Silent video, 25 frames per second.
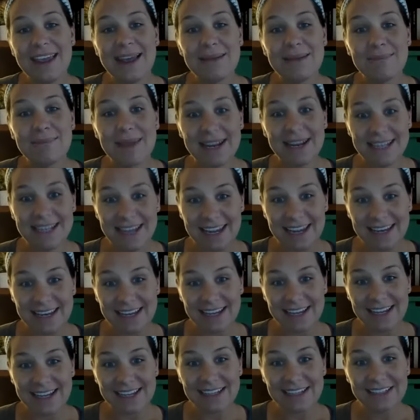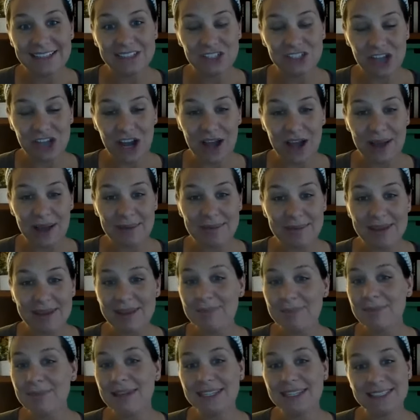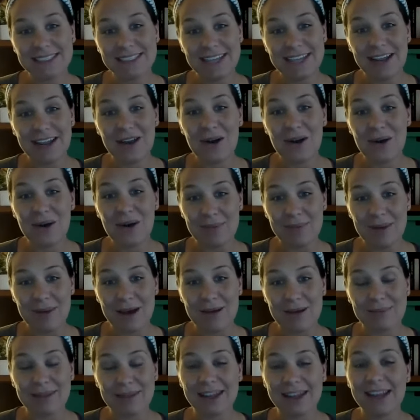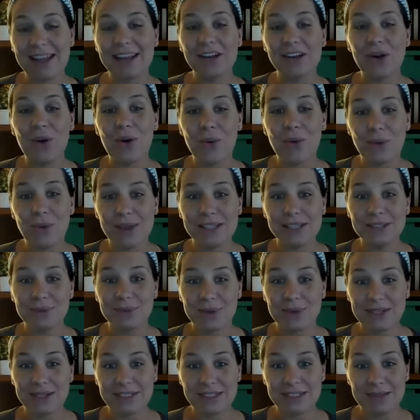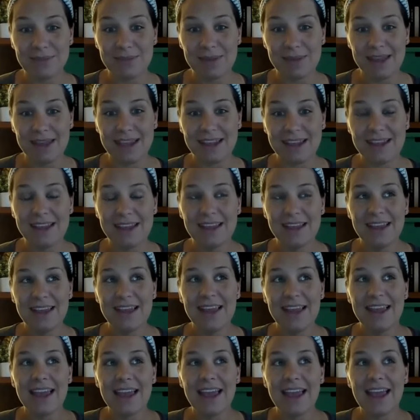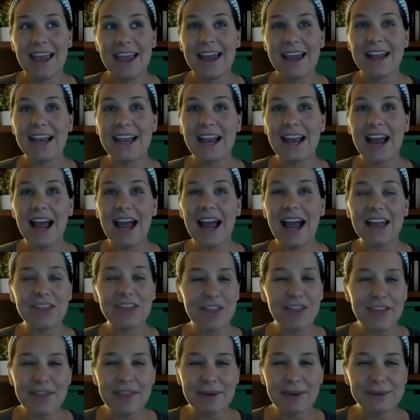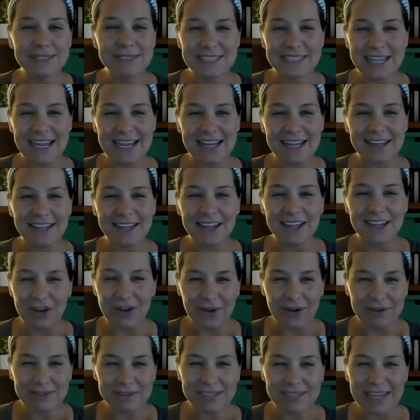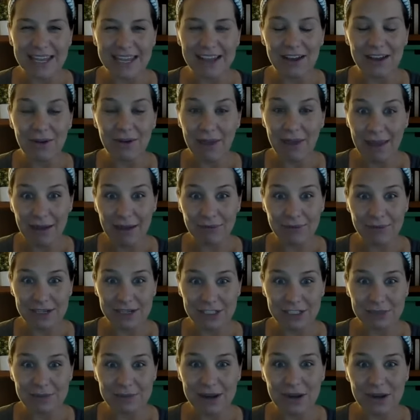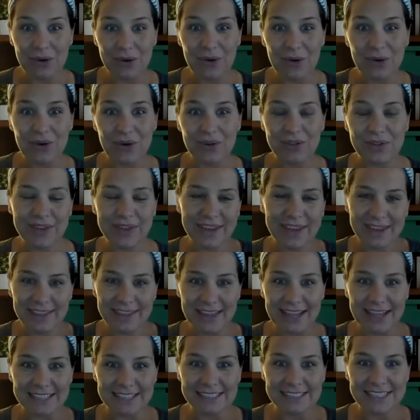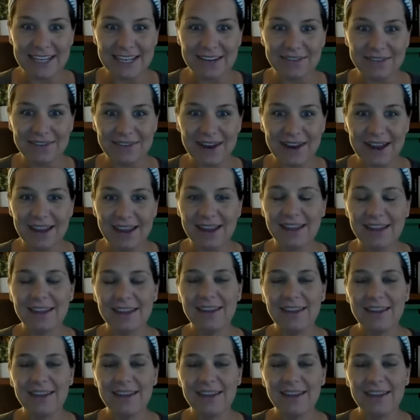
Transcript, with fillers: my nanny job and be a stay at home mom like I'd always wanted to be. And I thought that was it. You know, I was like, okay, I reached my goal. Like, that's it, right?